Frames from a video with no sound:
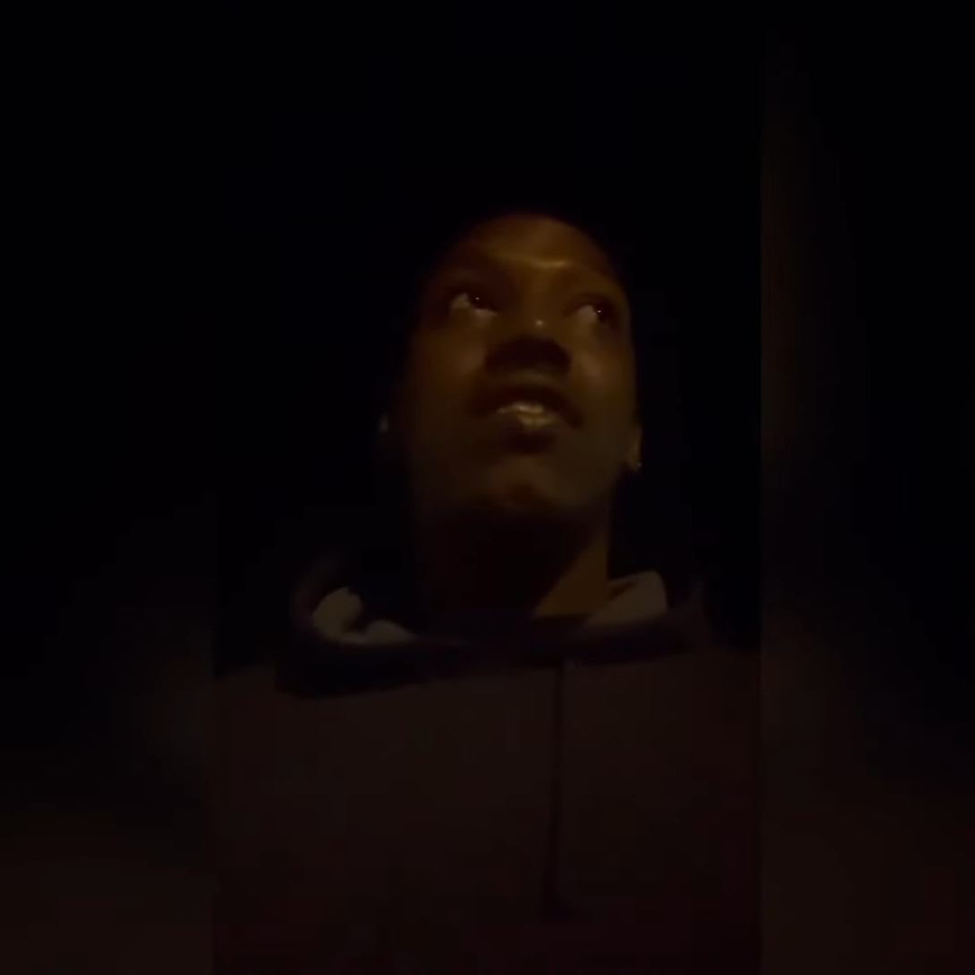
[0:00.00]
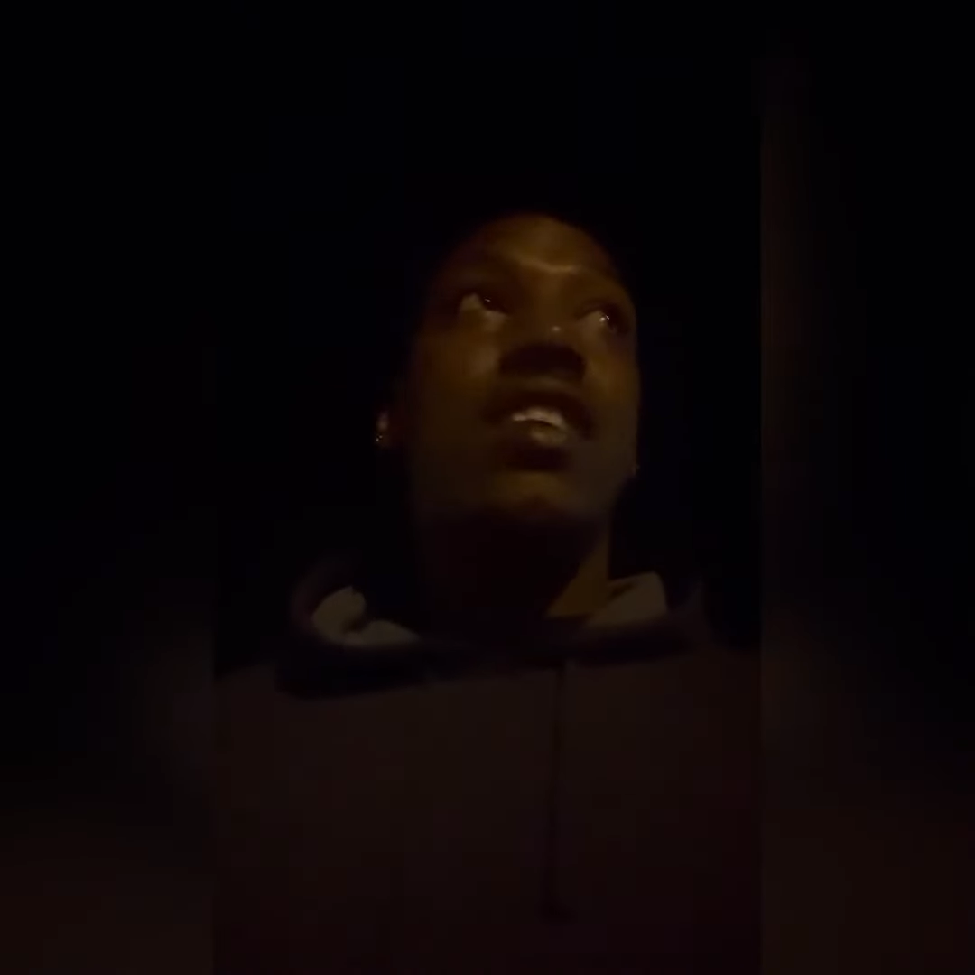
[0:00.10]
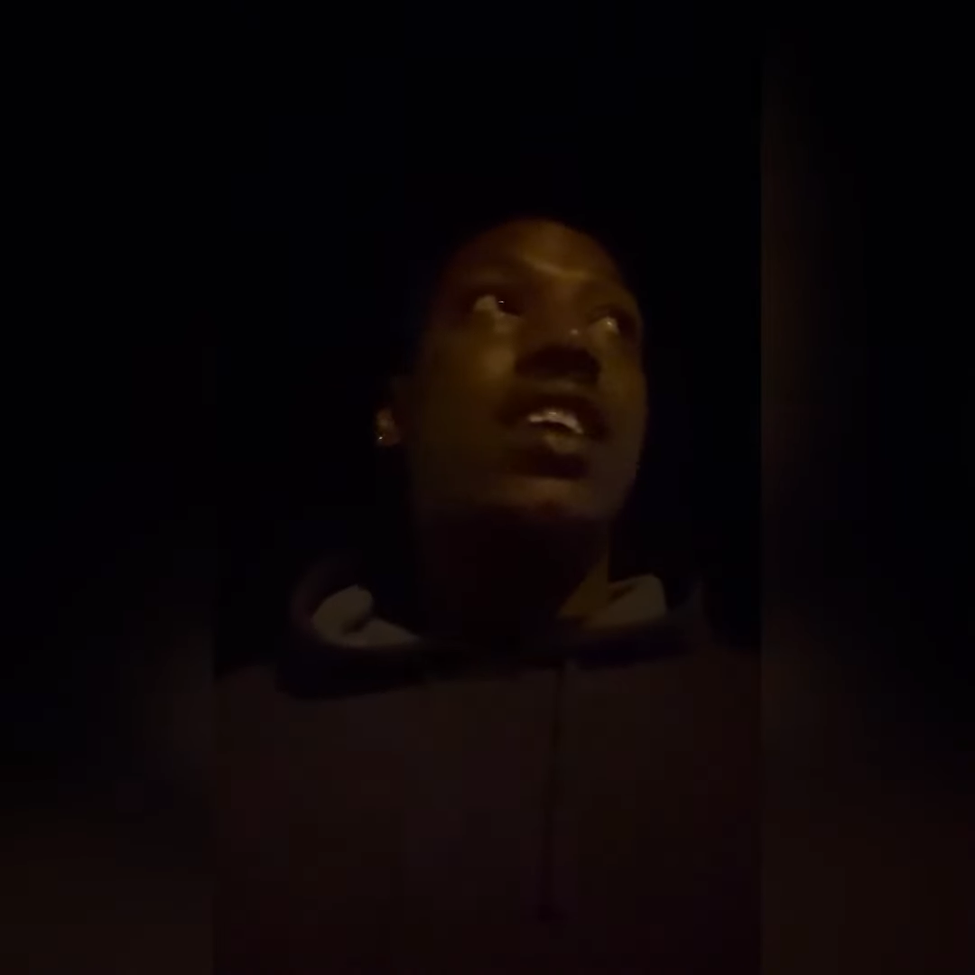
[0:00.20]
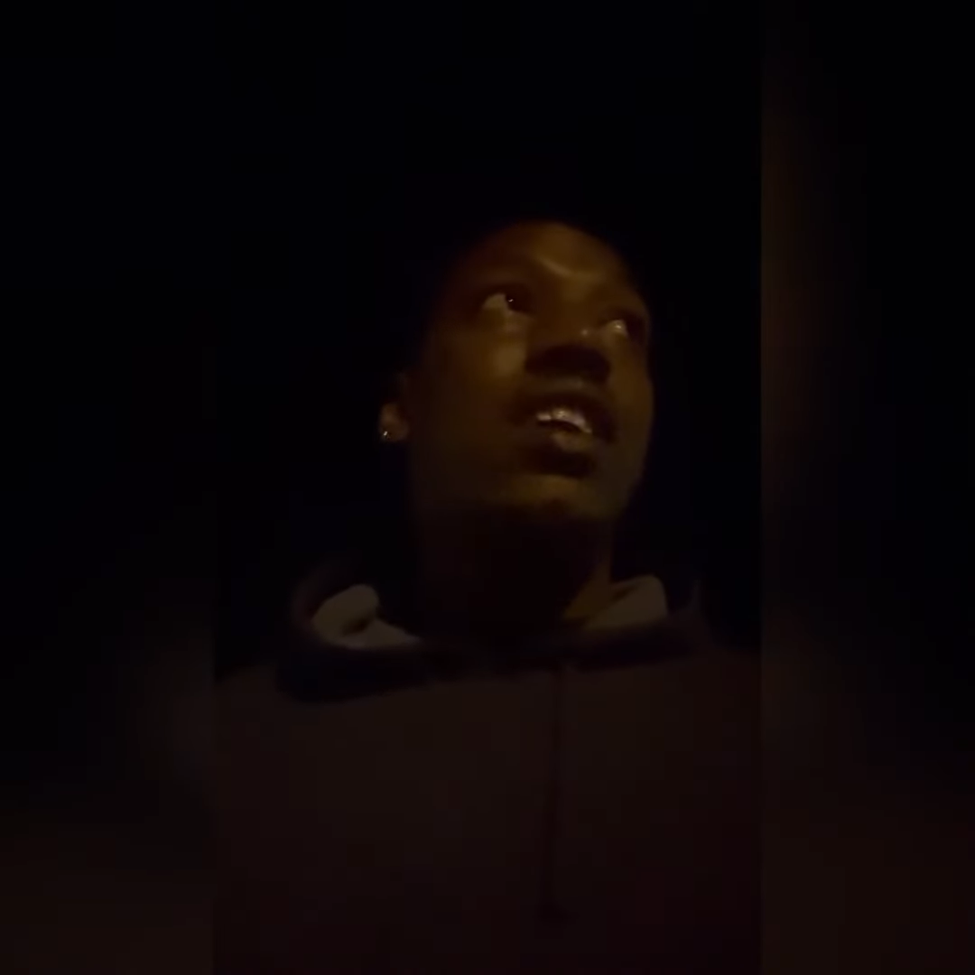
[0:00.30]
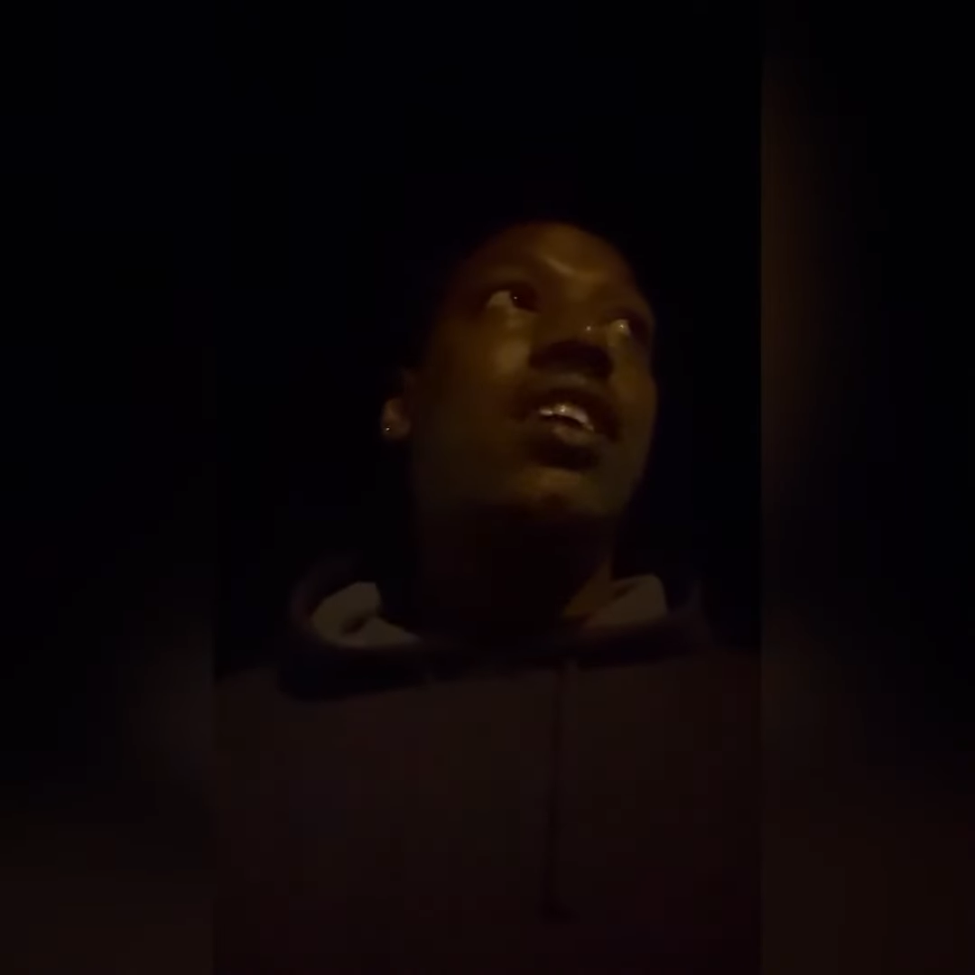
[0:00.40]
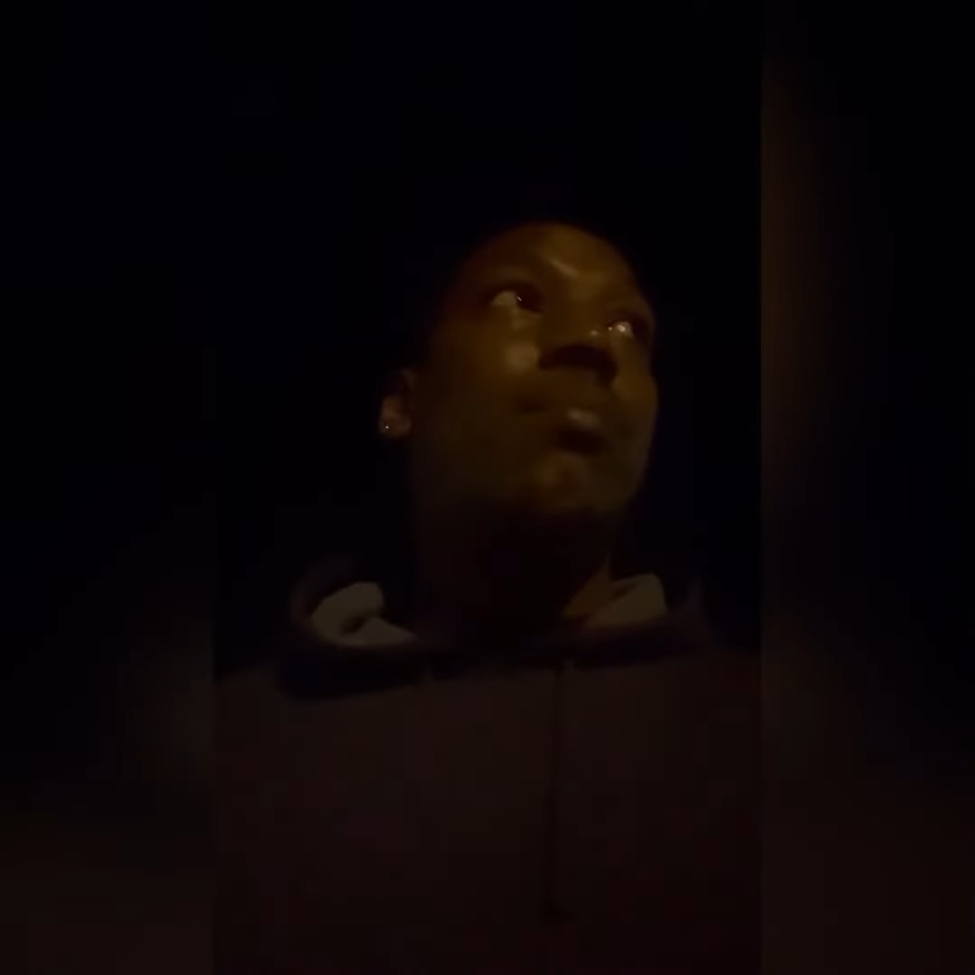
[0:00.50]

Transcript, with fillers: Z,